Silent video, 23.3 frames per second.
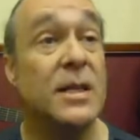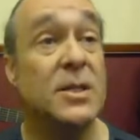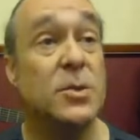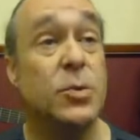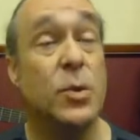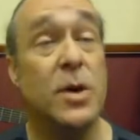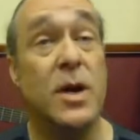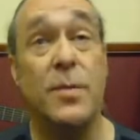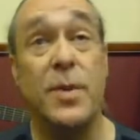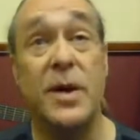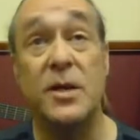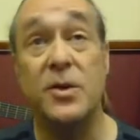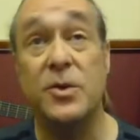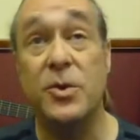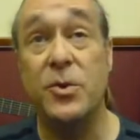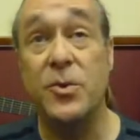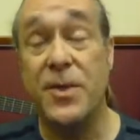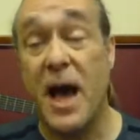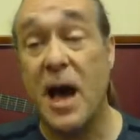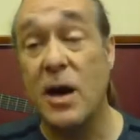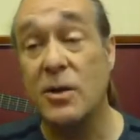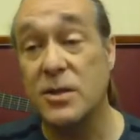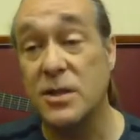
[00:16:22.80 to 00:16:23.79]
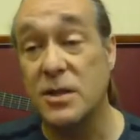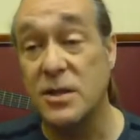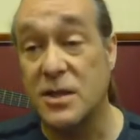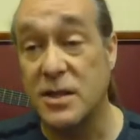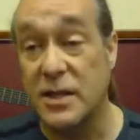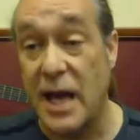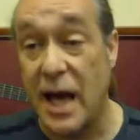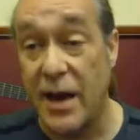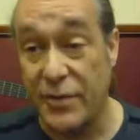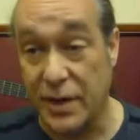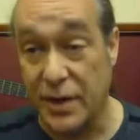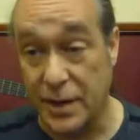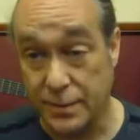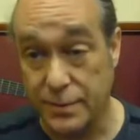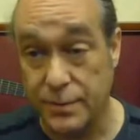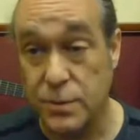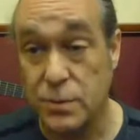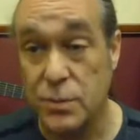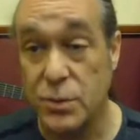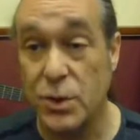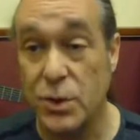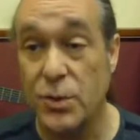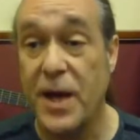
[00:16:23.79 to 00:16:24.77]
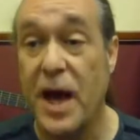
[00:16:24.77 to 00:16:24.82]
This would have been two thousand seven.
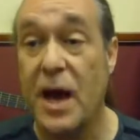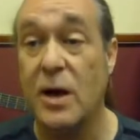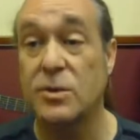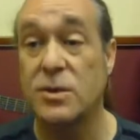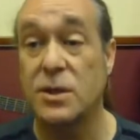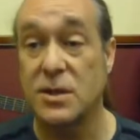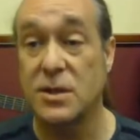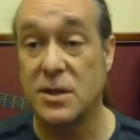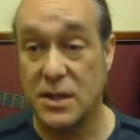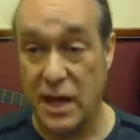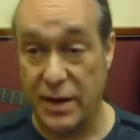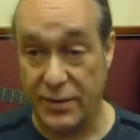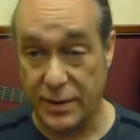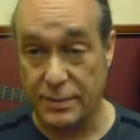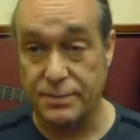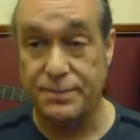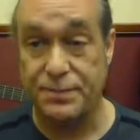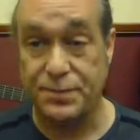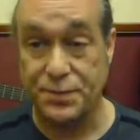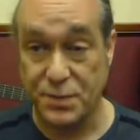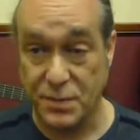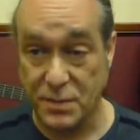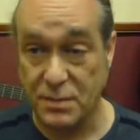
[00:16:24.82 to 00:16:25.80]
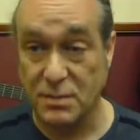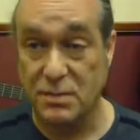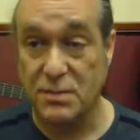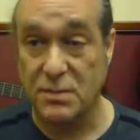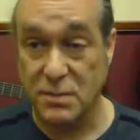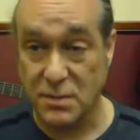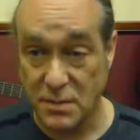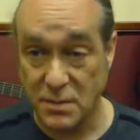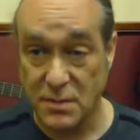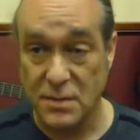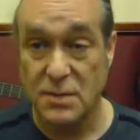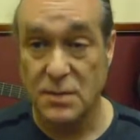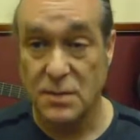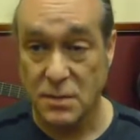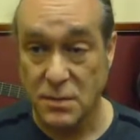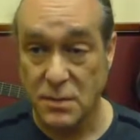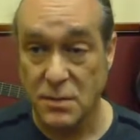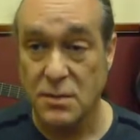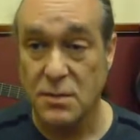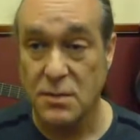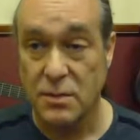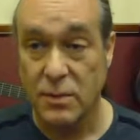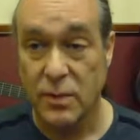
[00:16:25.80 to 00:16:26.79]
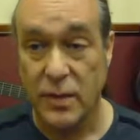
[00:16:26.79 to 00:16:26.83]
two thousand seven. Okay, so okay, so so a little bit
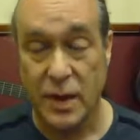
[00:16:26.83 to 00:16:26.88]
after.